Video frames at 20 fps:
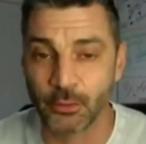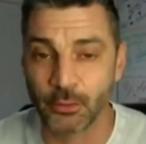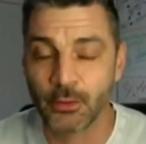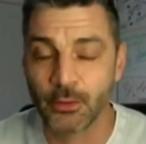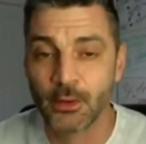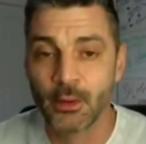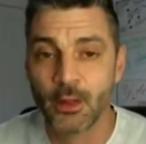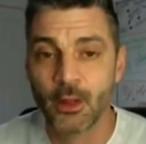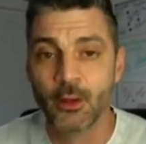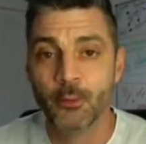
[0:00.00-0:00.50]

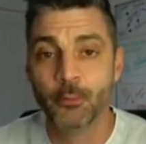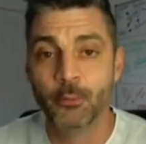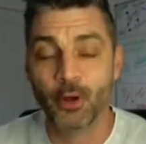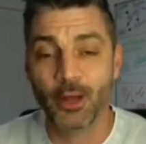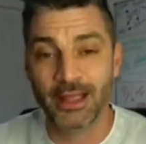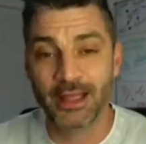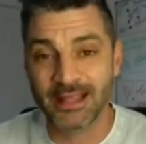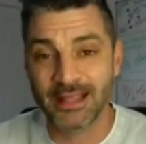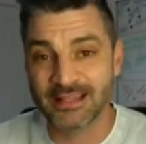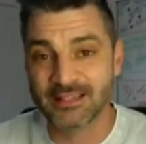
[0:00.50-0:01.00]
But here's the
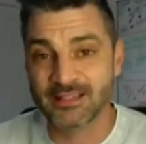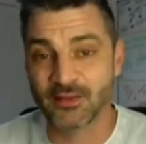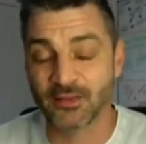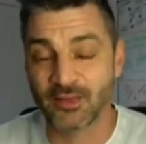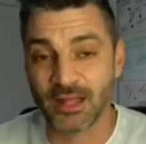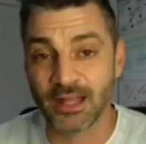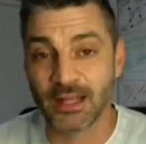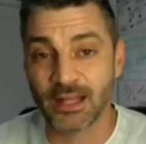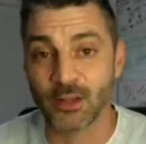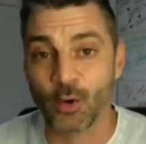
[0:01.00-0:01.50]
thing,
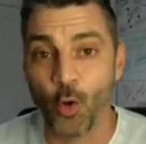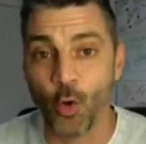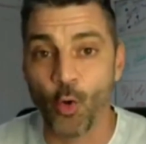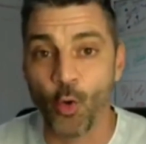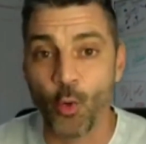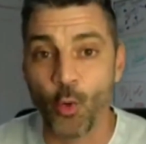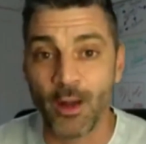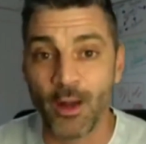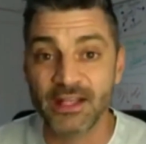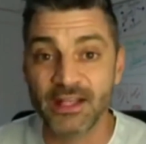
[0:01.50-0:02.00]

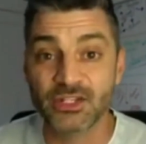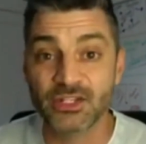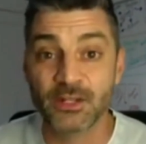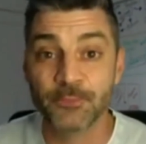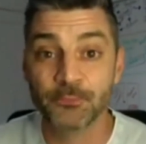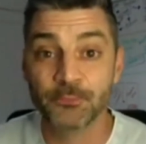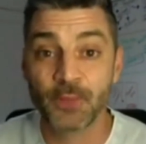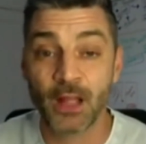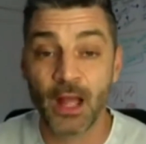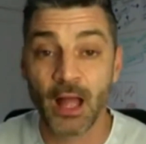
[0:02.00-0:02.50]
always
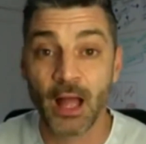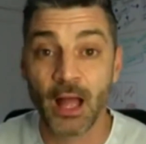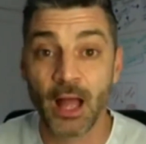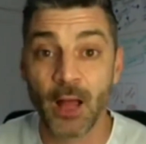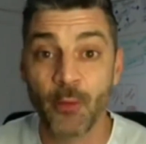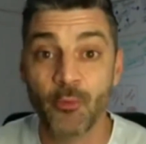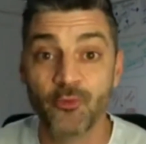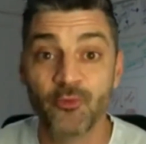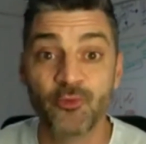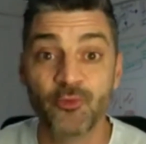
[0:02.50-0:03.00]

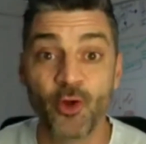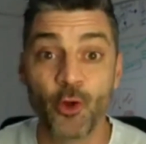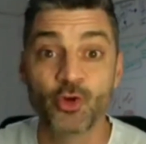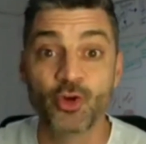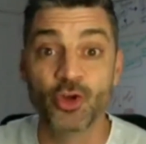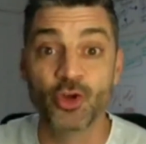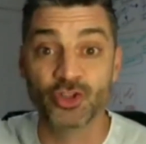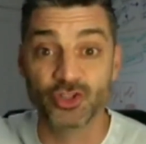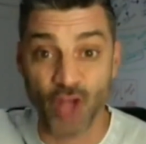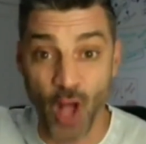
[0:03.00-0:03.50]
focus
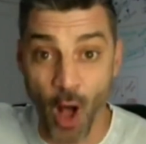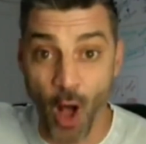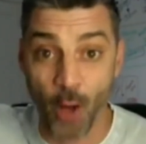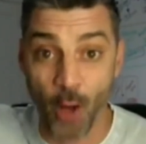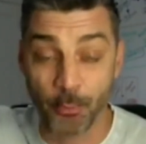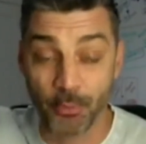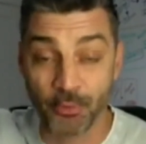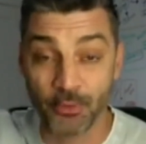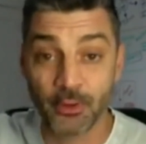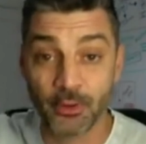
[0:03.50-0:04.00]
up.
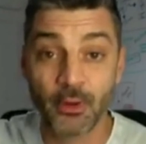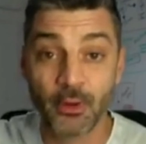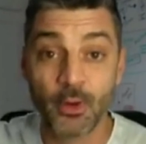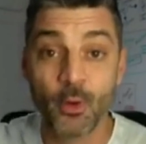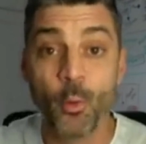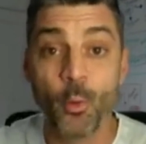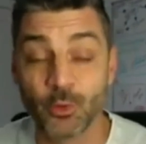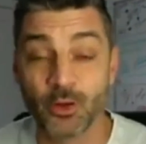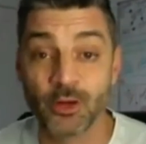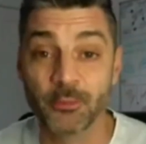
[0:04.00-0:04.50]

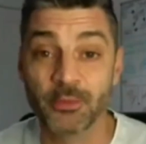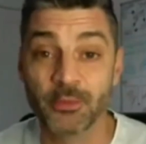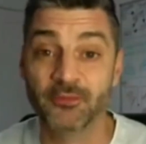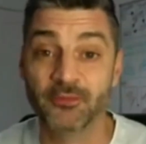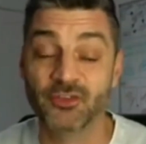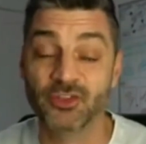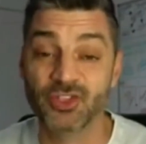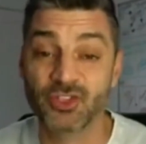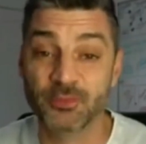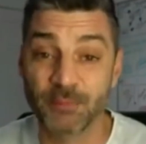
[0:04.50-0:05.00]
Where do you want to
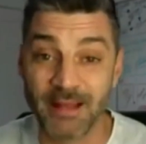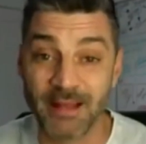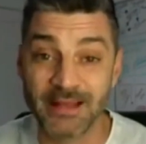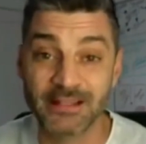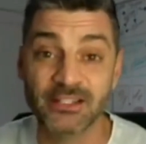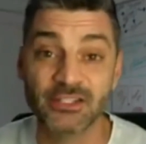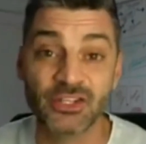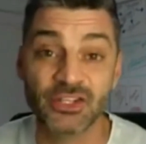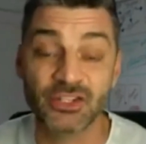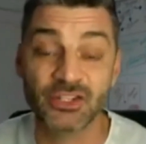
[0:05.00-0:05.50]
be? If you're
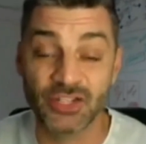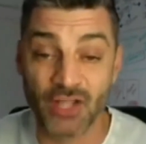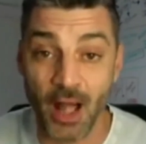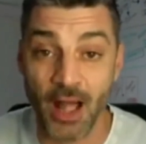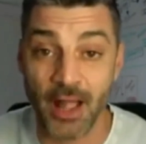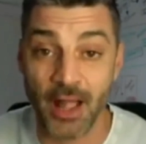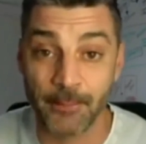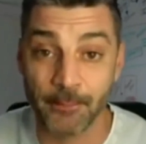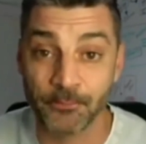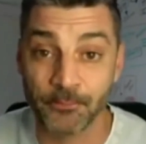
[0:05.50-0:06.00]
spending your
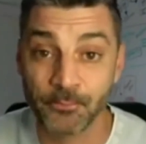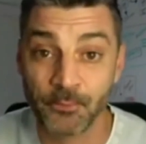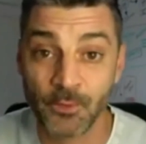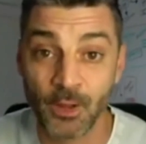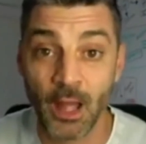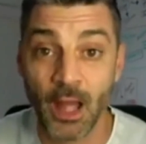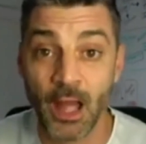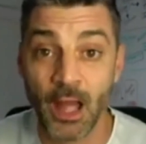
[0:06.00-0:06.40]
time